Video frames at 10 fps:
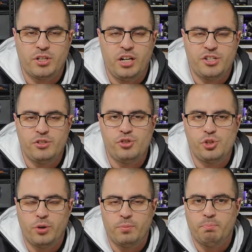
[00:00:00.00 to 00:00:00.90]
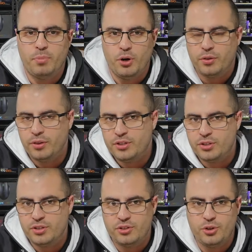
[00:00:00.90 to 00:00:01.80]
I actually enjoyed both these
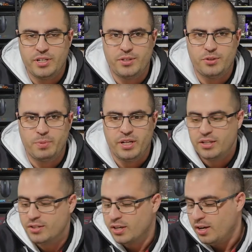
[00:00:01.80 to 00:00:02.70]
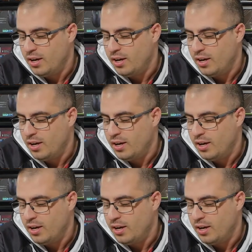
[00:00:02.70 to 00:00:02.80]
two sets of speakers.